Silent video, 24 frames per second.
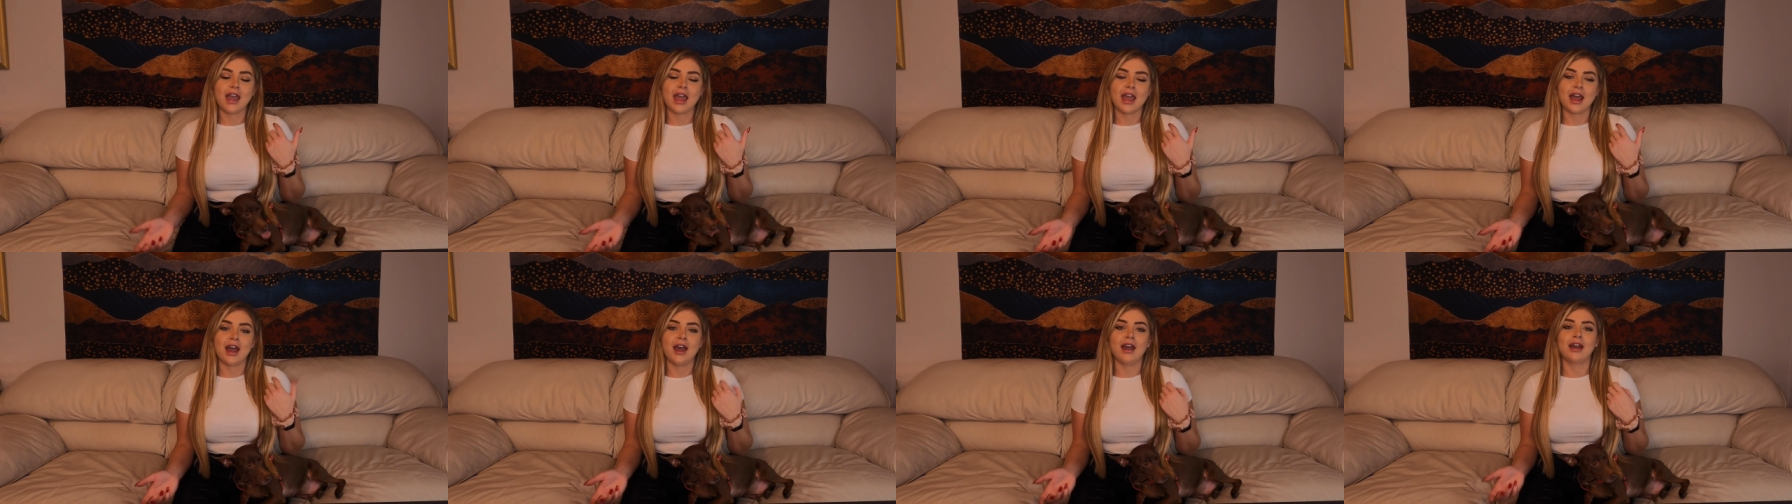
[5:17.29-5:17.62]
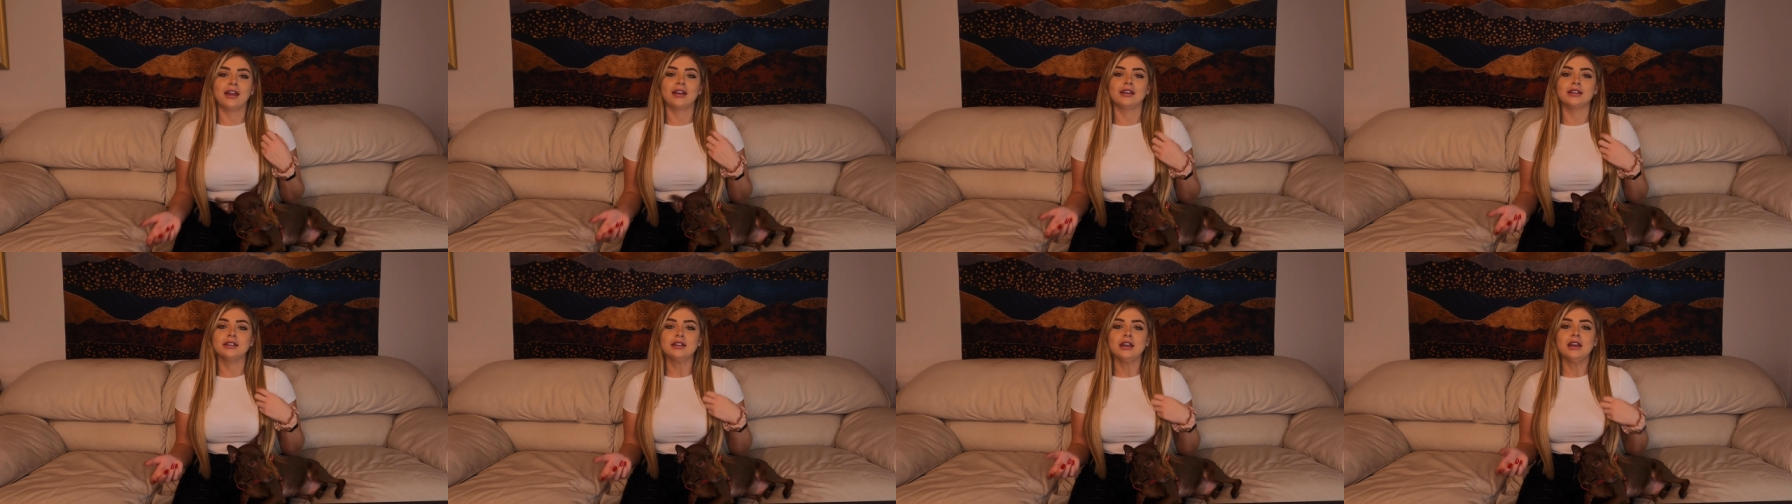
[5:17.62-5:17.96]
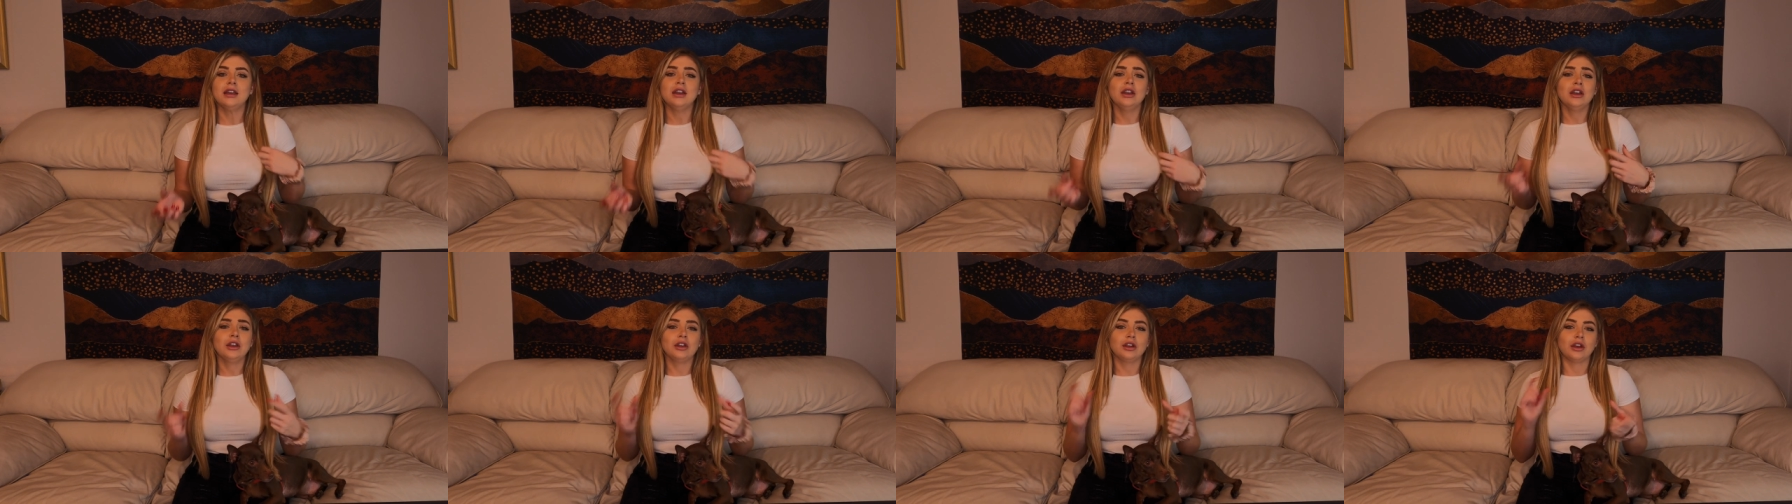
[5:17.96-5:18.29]
and
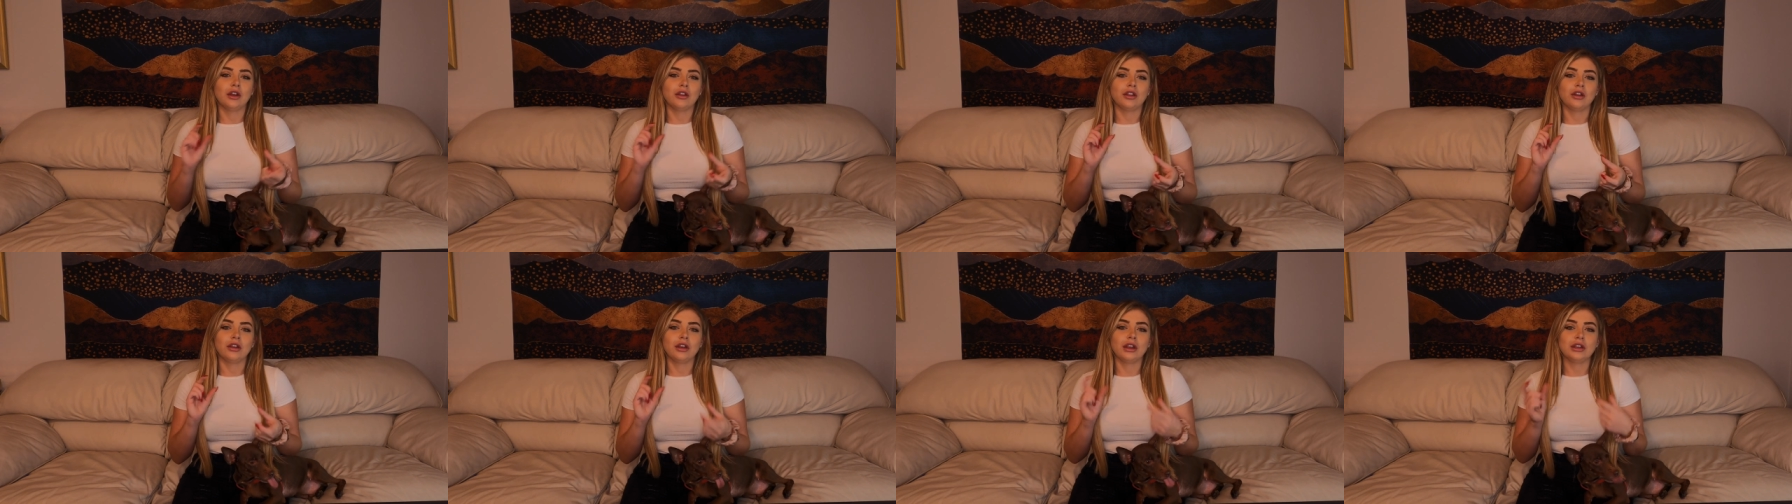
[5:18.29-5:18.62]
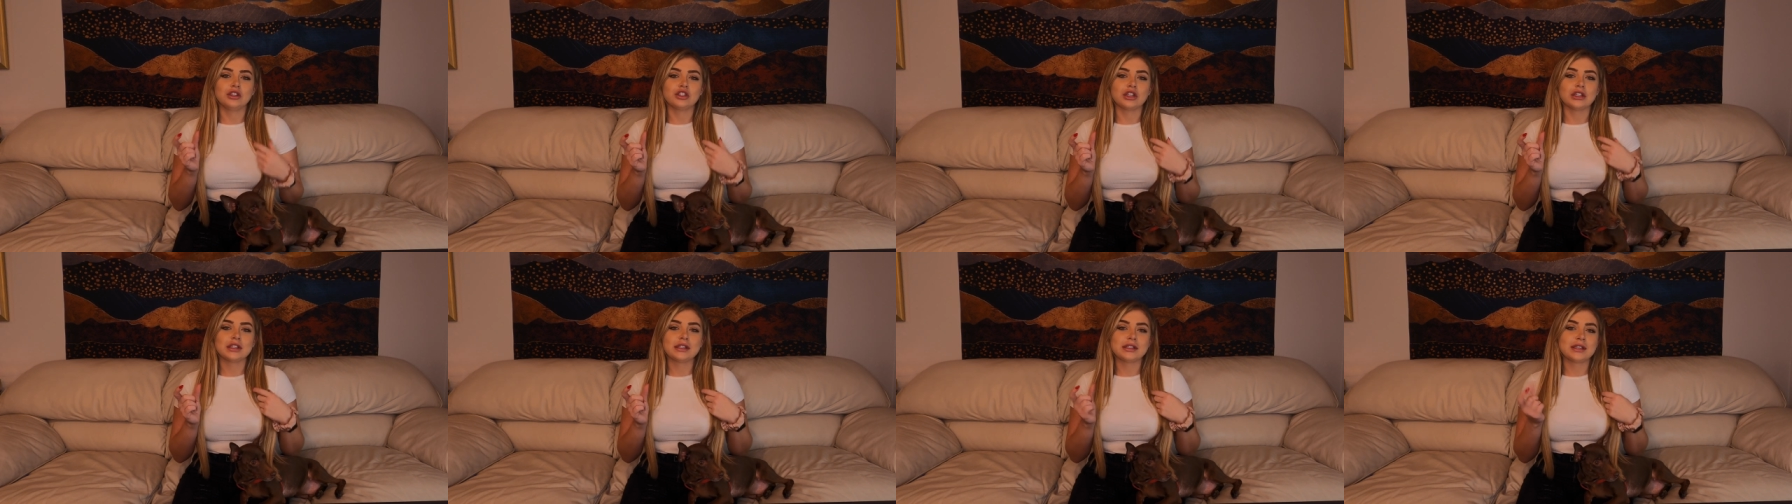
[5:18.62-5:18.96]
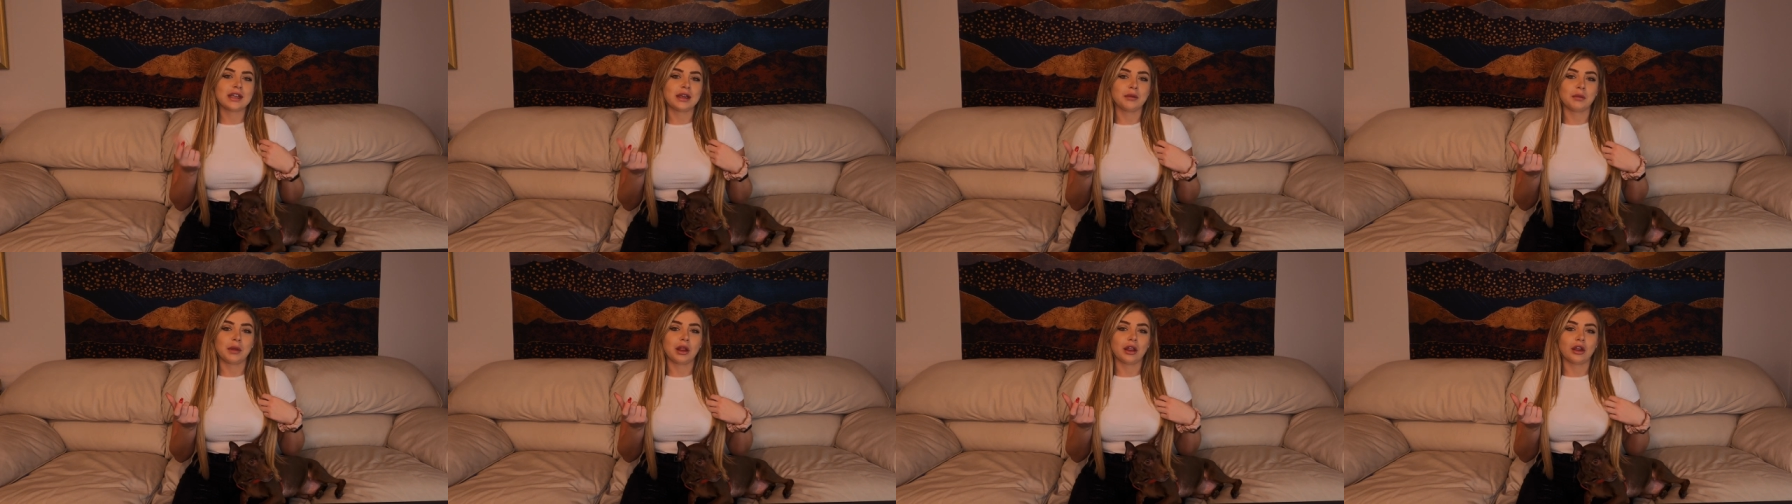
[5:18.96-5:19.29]
you know, they're just
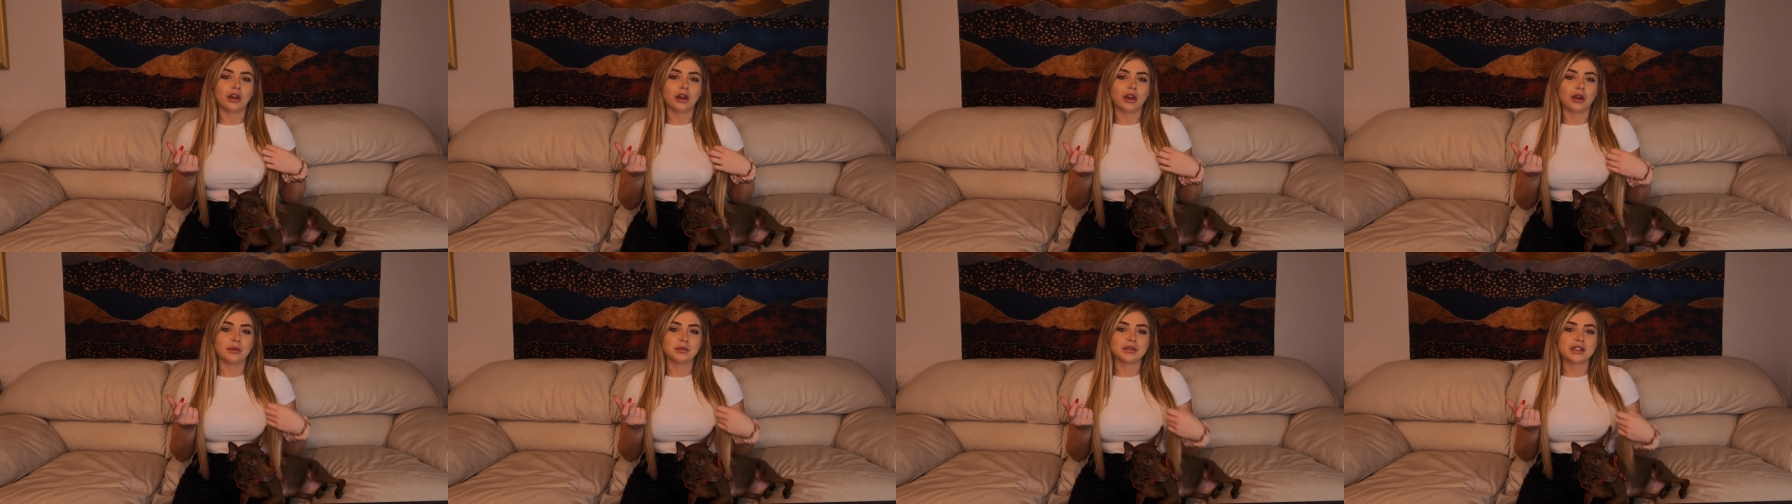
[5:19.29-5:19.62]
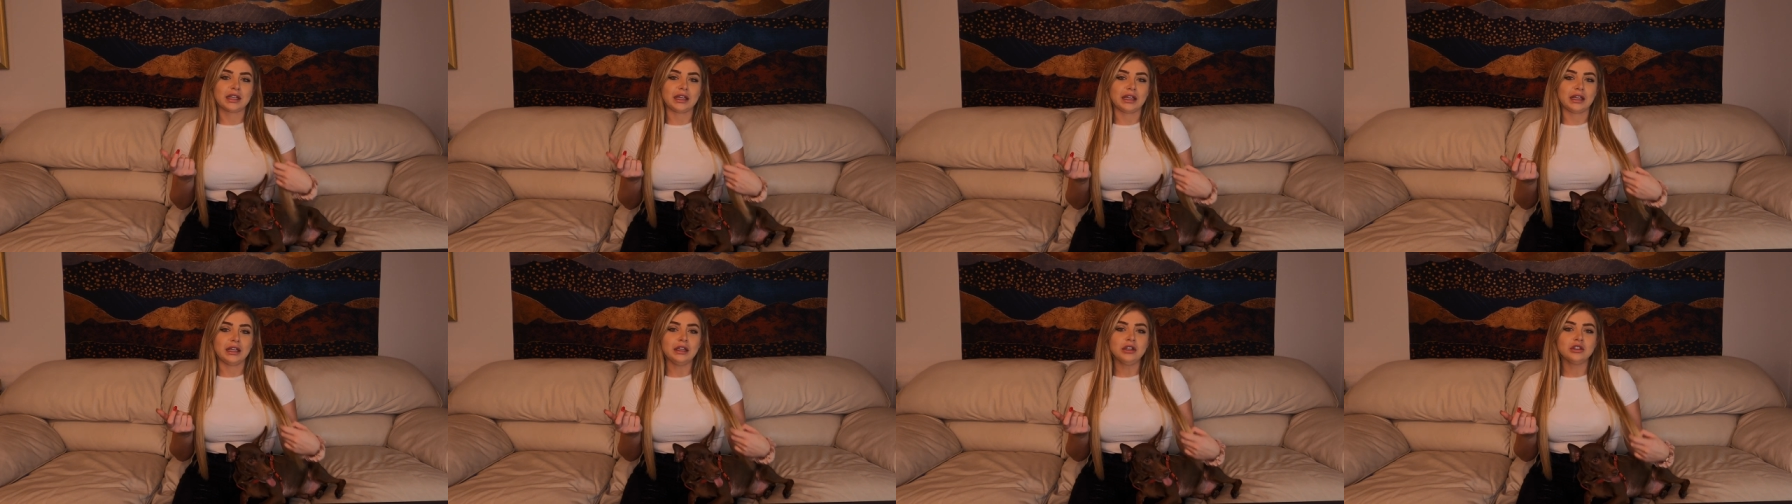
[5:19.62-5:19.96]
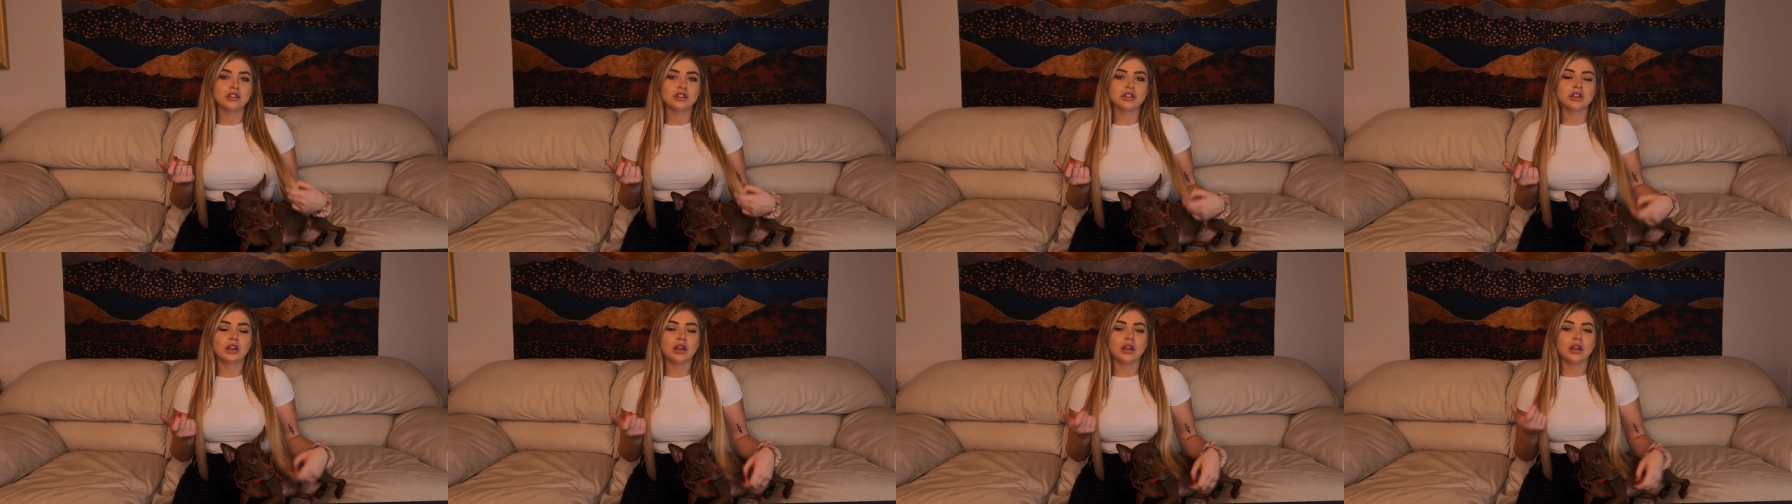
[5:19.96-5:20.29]
ten milligrams
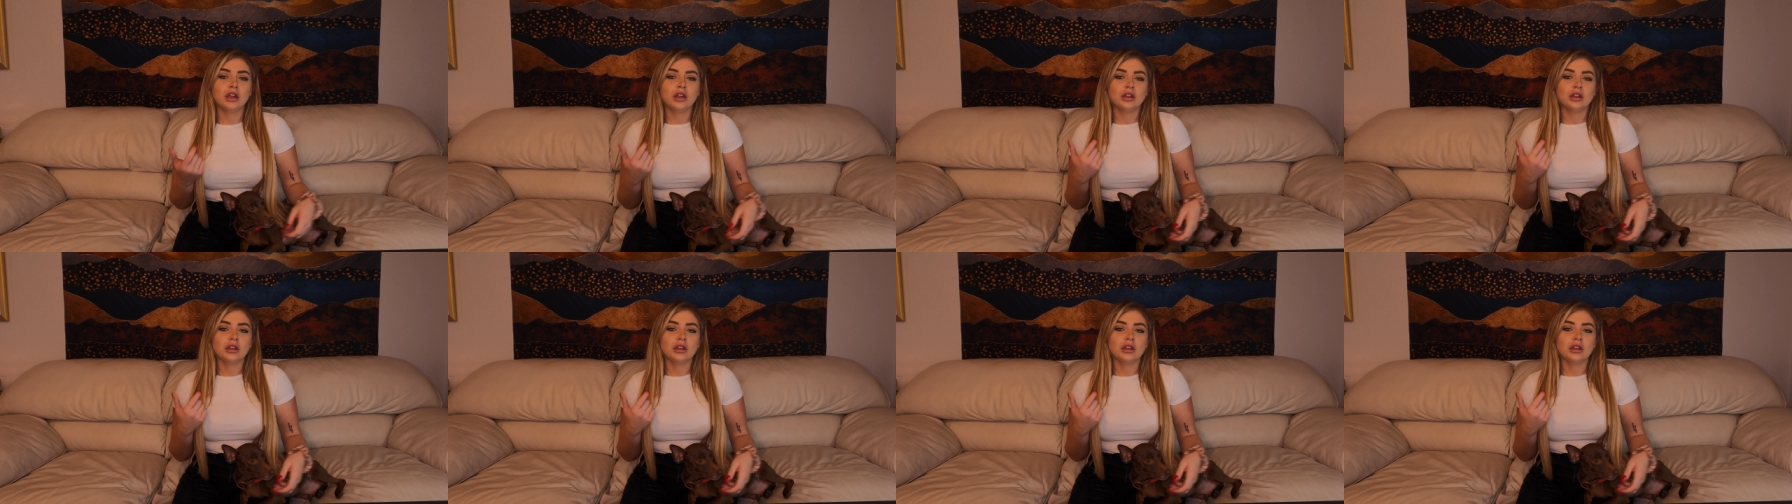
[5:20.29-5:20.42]
each.